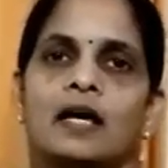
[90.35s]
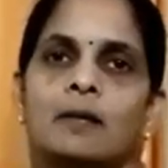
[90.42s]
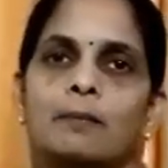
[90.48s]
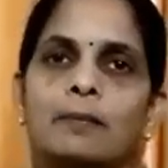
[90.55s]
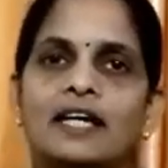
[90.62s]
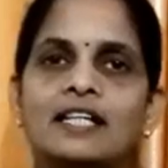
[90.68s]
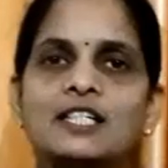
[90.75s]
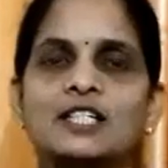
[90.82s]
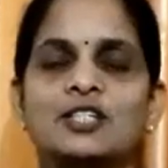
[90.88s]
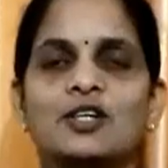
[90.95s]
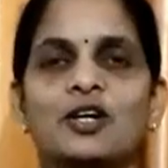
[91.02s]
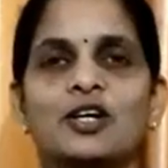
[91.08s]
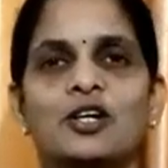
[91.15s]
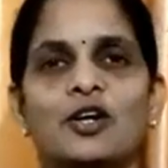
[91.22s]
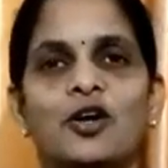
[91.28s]
Based
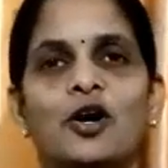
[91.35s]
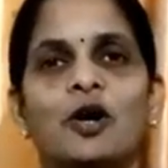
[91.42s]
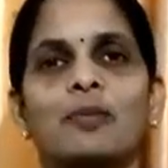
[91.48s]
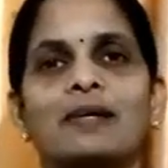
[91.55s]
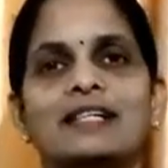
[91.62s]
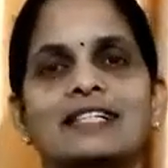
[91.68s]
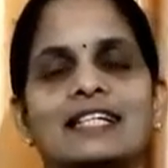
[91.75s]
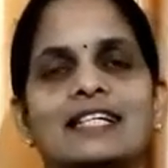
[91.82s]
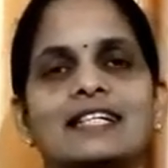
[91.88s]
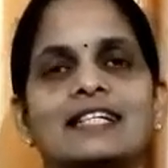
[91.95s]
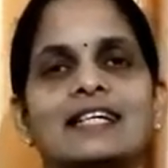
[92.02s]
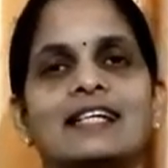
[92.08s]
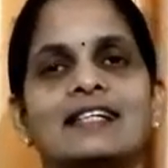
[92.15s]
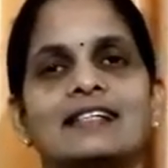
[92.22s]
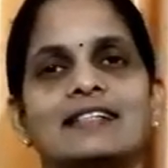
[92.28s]
on raw
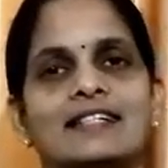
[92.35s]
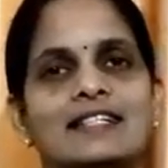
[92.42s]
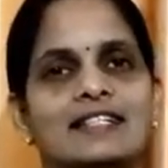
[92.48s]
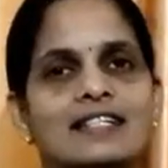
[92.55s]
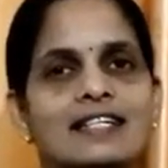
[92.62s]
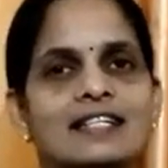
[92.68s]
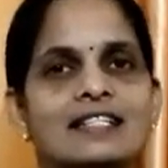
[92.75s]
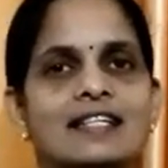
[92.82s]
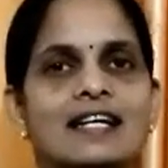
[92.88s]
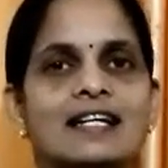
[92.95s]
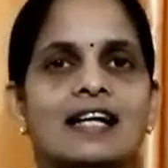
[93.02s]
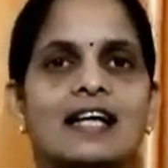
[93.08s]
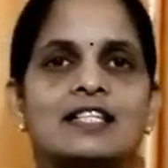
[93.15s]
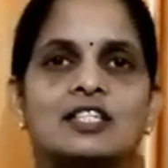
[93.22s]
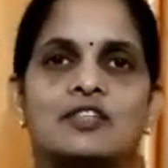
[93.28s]
material, industries are
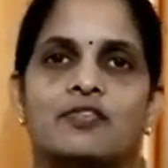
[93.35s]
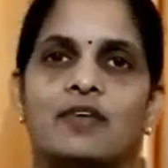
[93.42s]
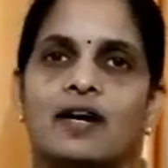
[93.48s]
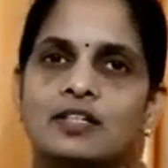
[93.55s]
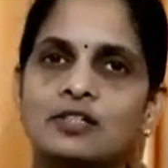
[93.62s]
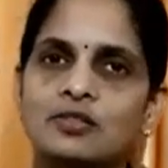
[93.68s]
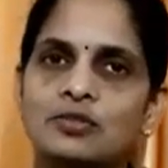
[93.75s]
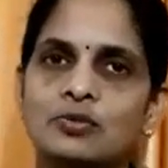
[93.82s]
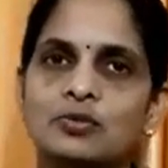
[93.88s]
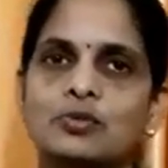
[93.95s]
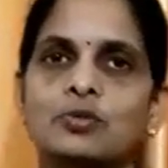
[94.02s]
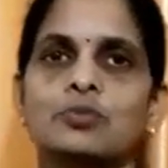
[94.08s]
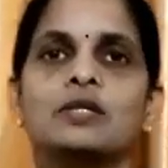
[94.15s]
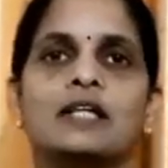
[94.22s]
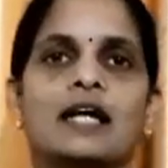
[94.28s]
classified into
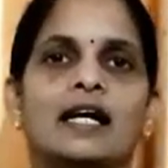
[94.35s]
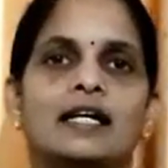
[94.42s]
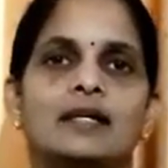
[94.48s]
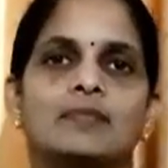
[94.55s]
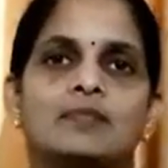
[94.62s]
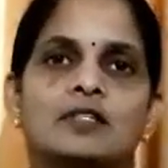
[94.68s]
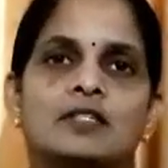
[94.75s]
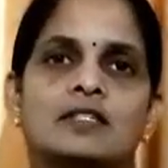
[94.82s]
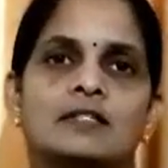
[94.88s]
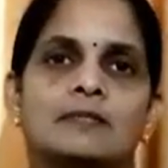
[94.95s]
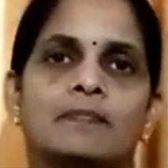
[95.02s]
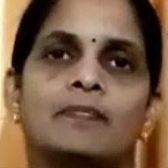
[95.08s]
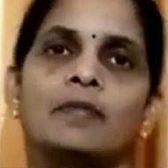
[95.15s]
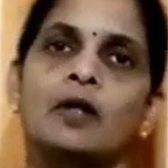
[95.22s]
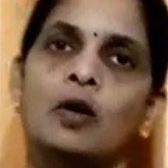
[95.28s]
two types.
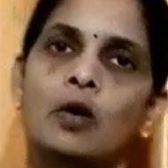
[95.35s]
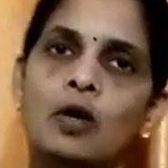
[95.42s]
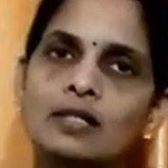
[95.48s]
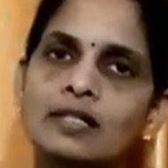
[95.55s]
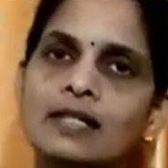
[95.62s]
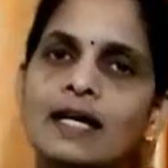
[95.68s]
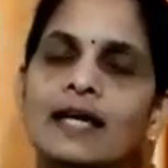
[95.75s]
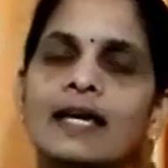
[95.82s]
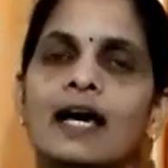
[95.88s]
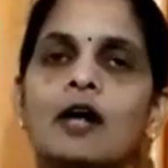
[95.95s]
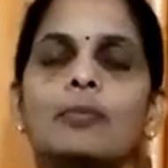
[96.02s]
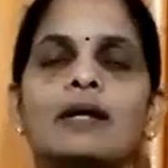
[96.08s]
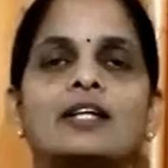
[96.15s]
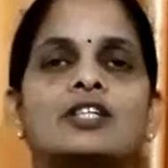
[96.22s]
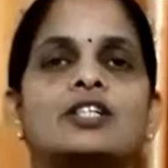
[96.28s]
Already I have
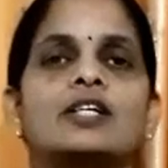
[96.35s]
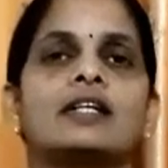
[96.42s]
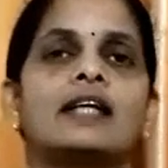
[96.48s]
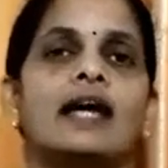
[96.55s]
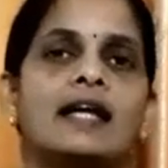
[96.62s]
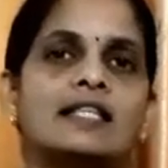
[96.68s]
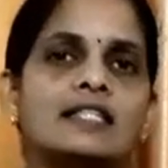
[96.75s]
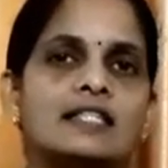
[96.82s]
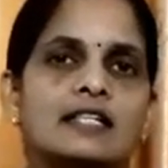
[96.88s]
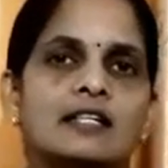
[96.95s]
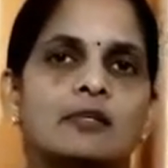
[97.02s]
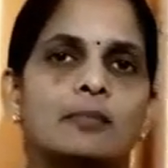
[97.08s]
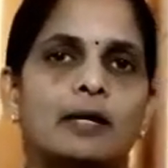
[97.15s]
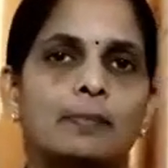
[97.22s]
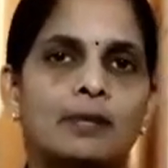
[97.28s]
mentioned the answer
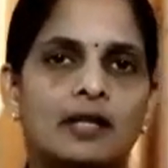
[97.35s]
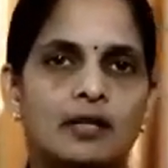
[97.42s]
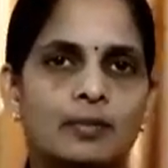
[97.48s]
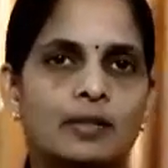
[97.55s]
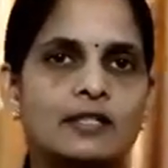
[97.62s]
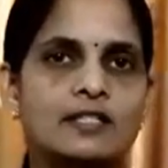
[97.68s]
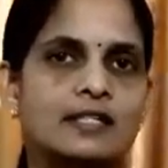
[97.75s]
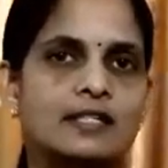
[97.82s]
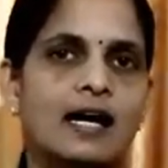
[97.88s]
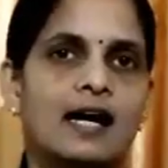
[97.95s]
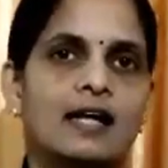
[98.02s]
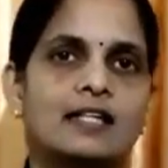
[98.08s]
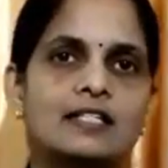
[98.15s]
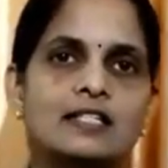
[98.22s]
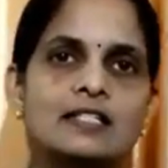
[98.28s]
in my previous
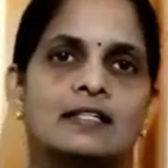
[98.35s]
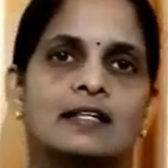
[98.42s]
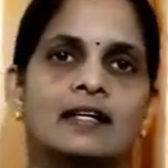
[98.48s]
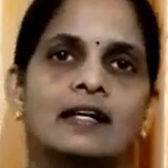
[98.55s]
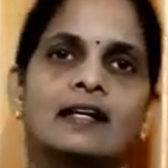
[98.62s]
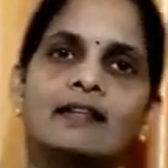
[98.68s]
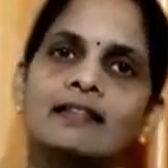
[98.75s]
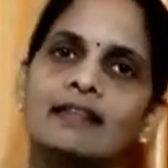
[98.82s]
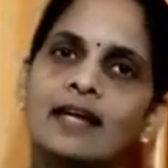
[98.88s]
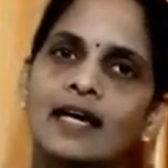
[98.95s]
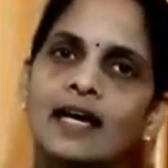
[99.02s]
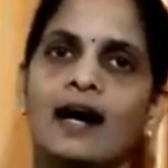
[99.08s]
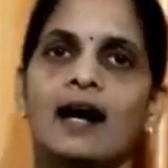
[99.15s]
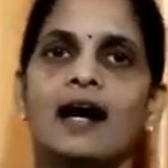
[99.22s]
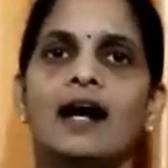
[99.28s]
class. They
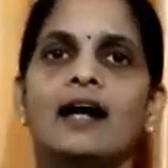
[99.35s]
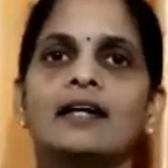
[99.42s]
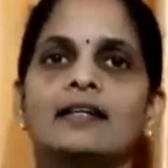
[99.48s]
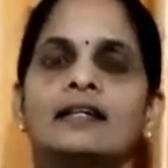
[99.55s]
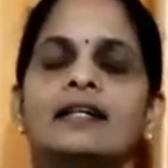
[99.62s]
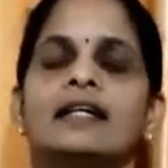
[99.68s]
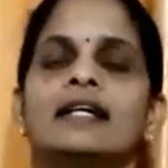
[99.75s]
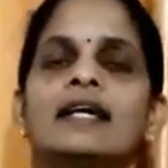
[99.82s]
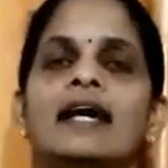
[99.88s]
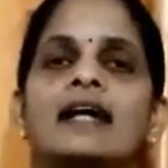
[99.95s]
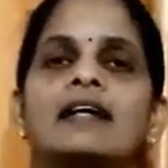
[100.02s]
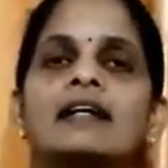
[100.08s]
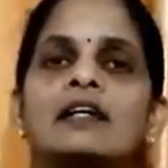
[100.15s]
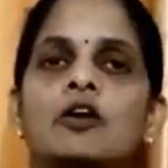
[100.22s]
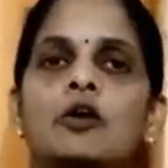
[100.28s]
are
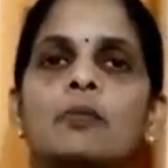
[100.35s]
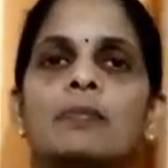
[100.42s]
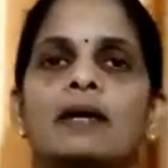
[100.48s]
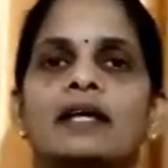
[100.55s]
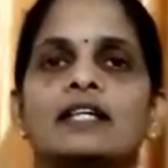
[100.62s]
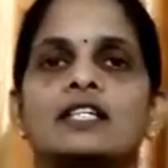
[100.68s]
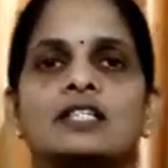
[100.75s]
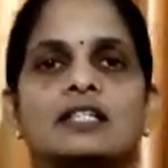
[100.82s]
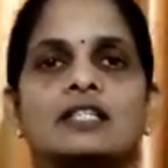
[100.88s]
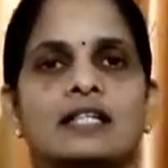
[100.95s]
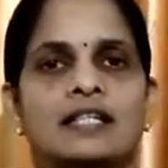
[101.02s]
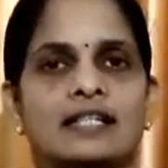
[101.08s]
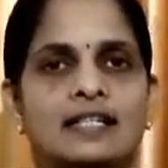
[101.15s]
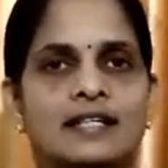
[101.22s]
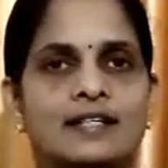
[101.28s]
agro-based
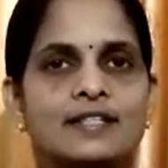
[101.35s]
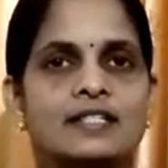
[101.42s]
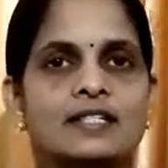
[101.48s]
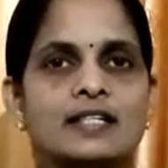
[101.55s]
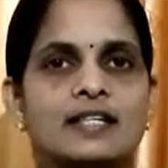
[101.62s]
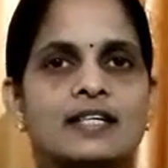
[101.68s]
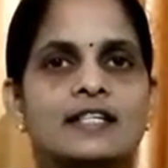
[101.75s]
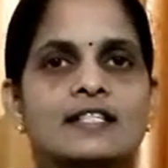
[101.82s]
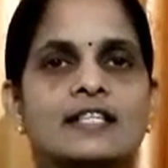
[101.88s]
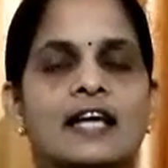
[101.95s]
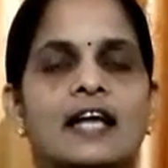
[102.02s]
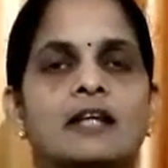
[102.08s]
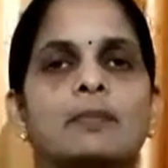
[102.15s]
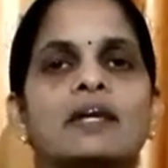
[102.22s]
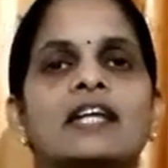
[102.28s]
industries
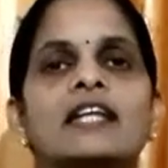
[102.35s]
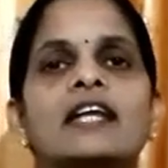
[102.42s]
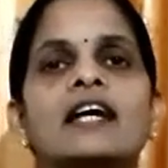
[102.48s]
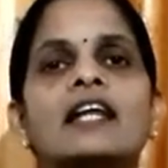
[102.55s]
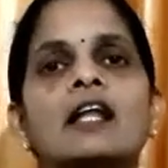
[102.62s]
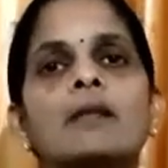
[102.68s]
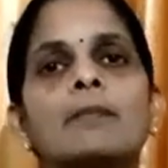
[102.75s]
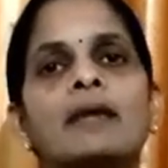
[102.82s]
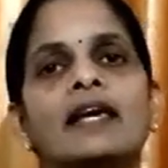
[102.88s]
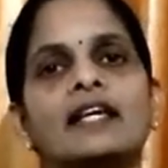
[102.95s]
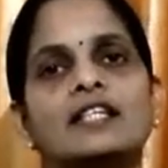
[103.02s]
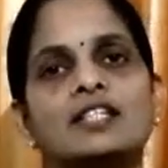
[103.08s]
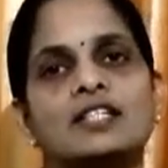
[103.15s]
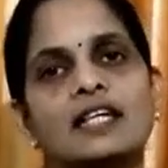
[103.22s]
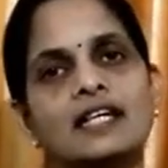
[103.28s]
and
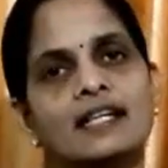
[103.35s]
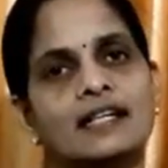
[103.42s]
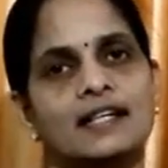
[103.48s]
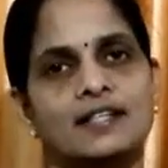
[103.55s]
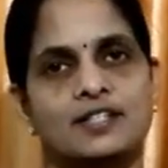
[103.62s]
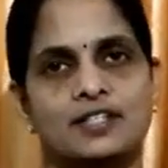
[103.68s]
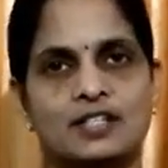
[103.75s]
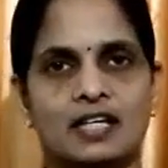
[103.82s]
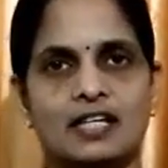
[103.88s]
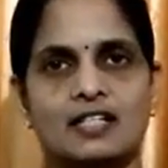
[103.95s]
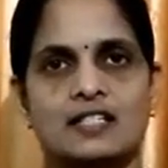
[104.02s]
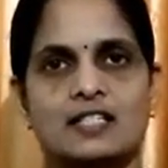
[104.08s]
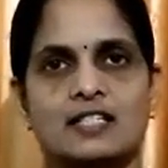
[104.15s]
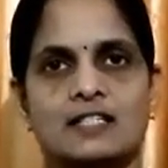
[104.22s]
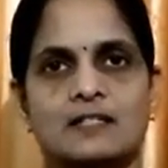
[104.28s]
mineral-based
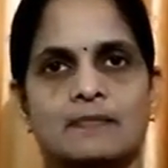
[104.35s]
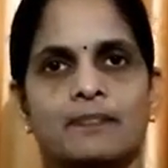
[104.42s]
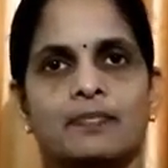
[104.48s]
industries.